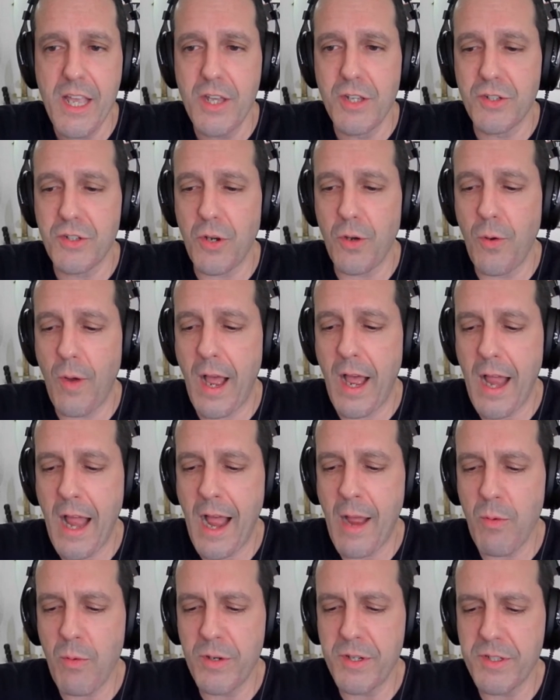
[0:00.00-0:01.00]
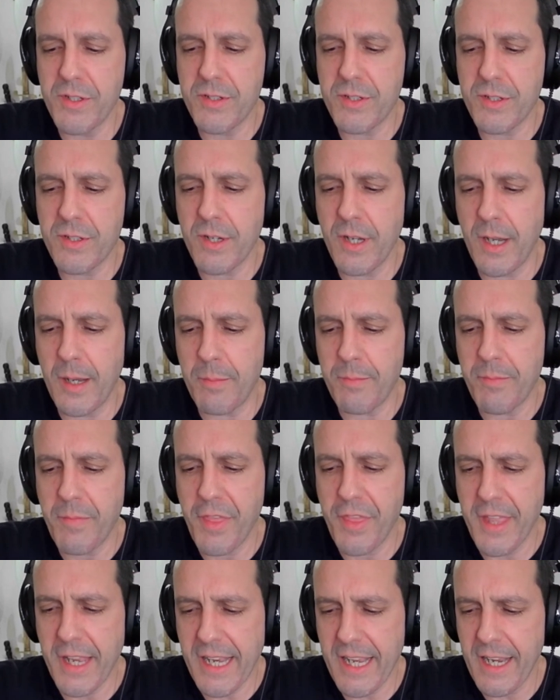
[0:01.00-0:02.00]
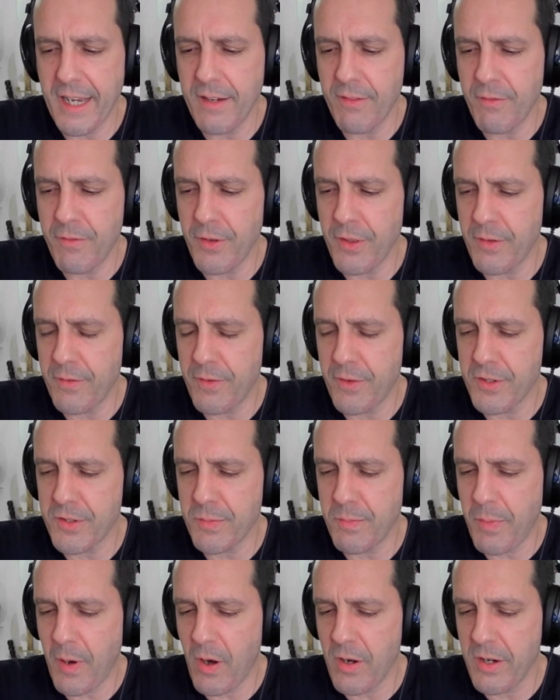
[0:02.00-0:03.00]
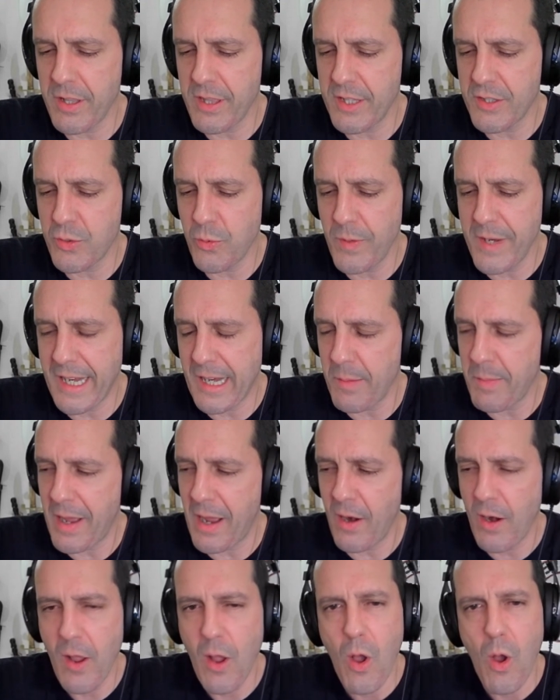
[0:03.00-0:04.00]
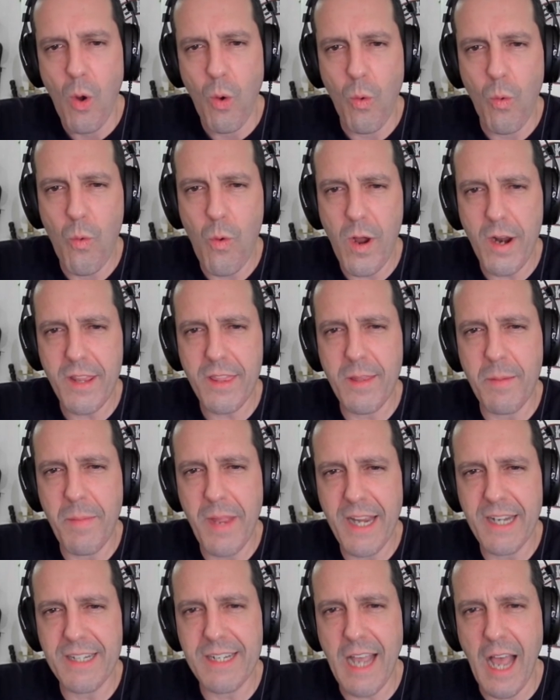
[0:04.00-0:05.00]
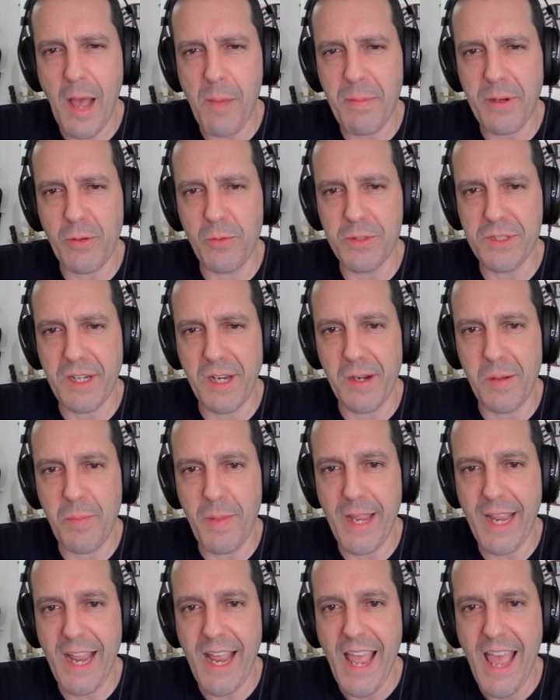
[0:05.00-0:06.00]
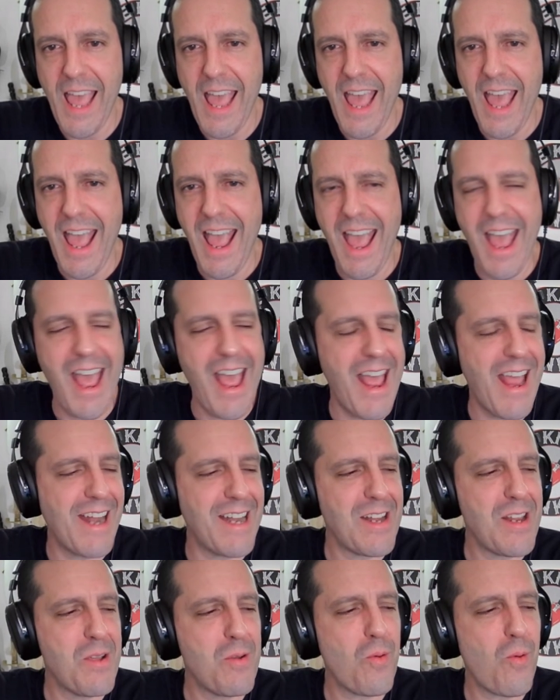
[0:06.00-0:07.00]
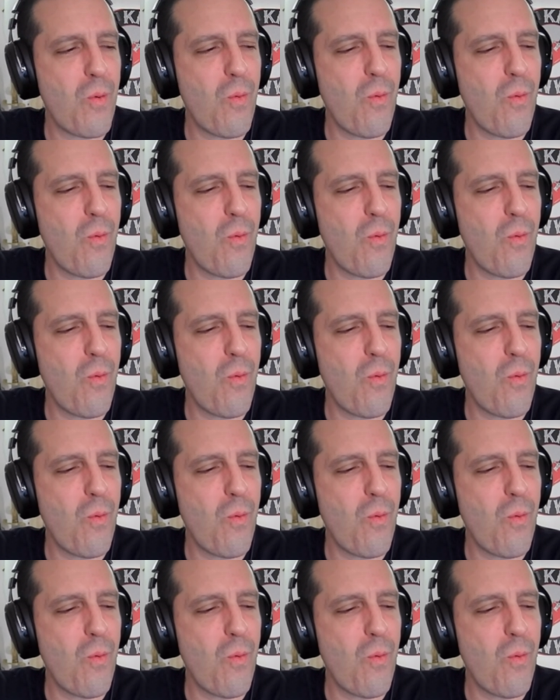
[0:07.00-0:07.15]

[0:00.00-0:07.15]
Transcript: So I, I was um, thinking for the first part of this week about what the main topic was going to be, and it